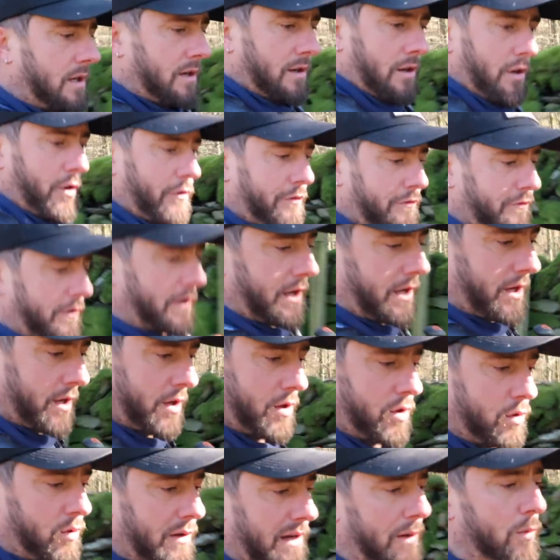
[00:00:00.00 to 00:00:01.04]
of
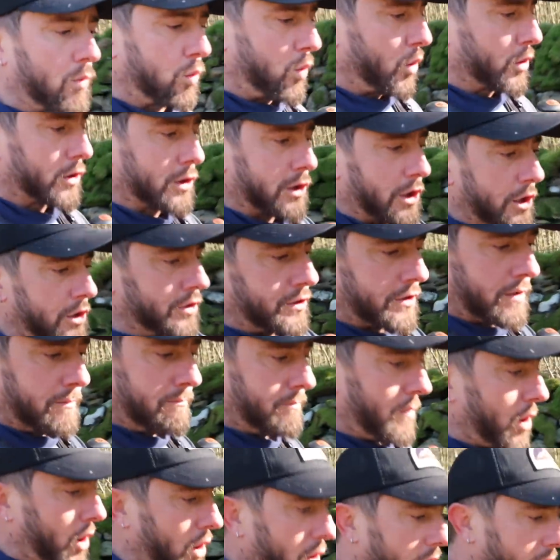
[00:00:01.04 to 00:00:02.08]
like woodland and
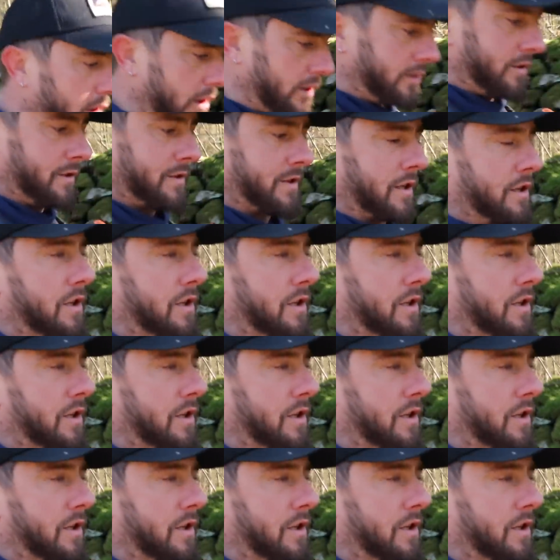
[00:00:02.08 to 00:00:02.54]
moorland,